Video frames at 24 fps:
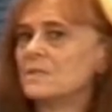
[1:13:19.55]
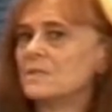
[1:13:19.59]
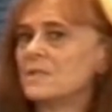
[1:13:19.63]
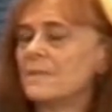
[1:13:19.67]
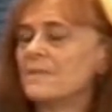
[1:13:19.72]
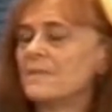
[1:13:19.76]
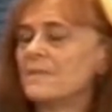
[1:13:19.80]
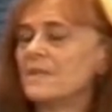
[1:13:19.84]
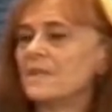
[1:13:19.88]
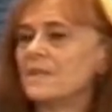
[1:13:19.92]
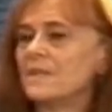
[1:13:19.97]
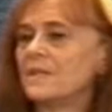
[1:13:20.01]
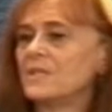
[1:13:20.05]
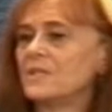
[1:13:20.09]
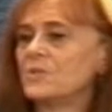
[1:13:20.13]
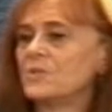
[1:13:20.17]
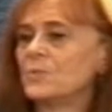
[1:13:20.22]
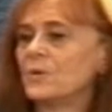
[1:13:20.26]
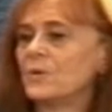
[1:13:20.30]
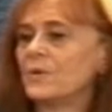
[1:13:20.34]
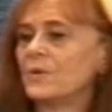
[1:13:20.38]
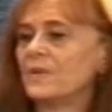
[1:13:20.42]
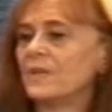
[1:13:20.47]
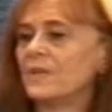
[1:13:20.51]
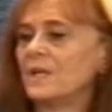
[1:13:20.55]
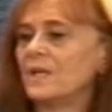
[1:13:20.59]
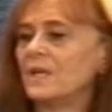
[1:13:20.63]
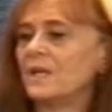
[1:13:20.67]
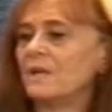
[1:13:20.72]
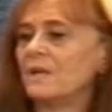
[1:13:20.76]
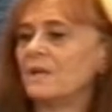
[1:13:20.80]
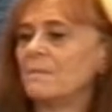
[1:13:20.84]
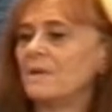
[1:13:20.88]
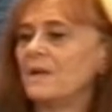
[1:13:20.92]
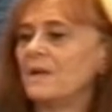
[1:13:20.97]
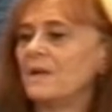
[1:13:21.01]
some of the things we're
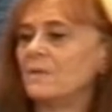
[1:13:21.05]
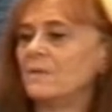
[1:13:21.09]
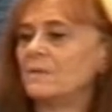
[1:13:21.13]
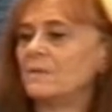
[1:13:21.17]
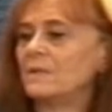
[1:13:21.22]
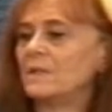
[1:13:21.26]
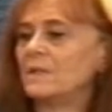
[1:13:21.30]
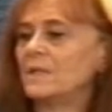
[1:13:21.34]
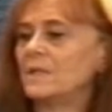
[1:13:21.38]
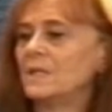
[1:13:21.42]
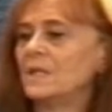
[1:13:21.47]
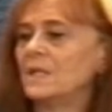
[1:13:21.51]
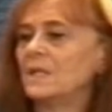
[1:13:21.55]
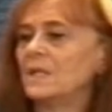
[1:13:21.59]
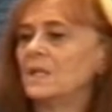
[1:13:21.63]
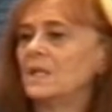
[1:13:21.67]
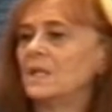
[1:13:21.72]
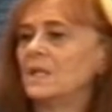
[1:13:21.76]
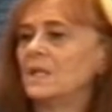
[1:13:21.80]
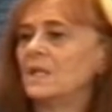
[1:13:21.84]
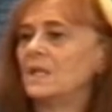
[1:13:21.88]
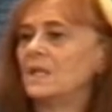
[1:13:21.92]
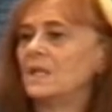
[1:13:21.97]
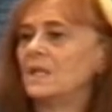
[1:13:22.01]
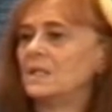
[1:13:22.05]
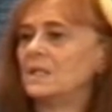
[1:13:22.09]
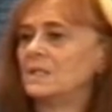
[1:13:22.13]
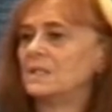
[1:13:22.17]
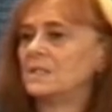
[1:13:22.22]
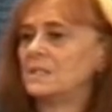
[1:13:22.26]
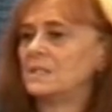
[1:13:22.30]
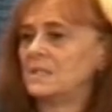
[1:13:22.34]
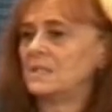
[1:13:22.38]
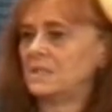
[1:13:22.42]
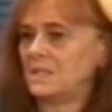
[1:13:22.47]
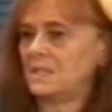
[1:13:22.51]
thinking about in
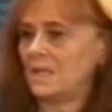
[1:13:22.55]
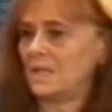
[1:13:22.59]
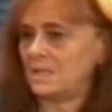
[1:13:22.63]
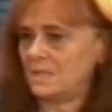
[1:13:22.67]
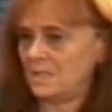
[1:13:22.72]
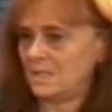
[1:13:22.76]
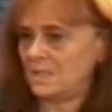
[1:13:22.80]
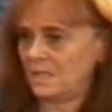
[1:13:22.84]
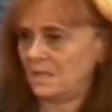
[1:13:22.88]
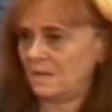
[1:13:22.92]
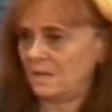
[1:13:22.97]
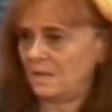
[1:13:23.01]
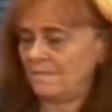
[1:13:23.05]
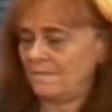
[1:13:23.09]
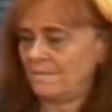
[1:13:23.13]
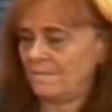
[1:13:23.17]
Sandy.